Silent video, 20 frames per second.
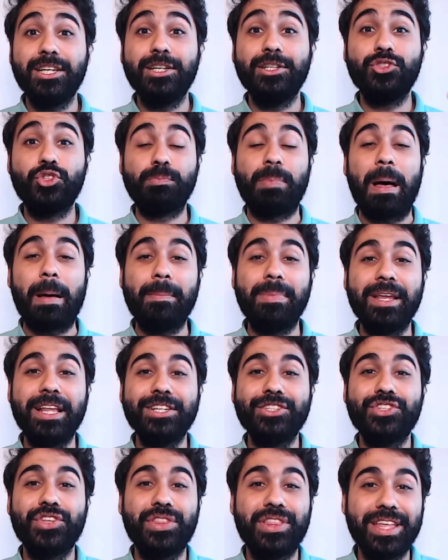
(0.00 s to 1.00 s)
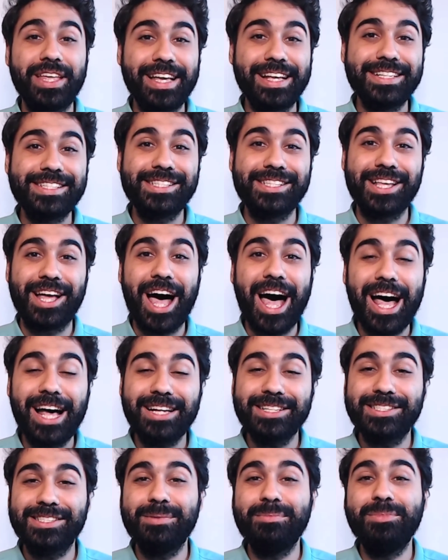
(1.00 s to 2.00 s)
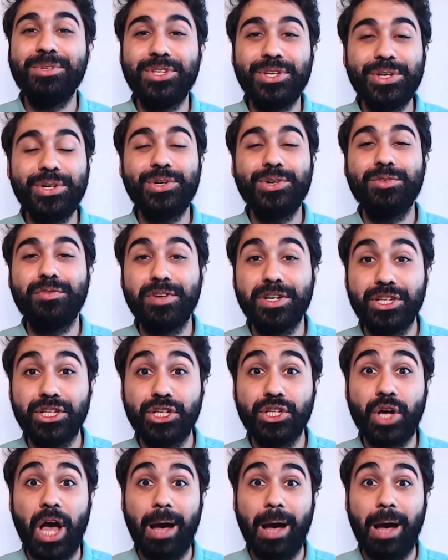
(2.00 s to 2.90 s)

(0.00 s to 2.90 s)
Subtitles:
to publish this awesome new video